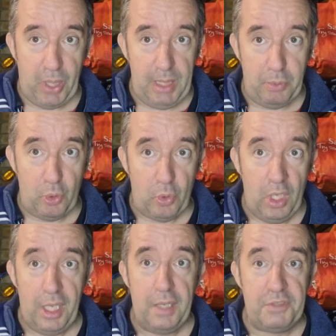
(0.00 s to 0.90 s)
people
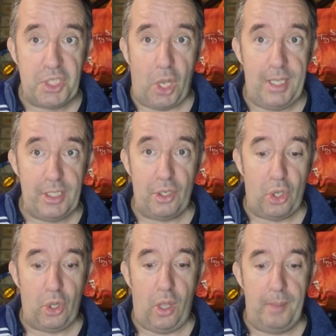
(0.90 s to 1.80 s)
have signed an
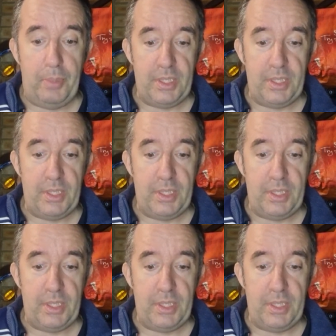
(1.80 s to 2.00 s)
online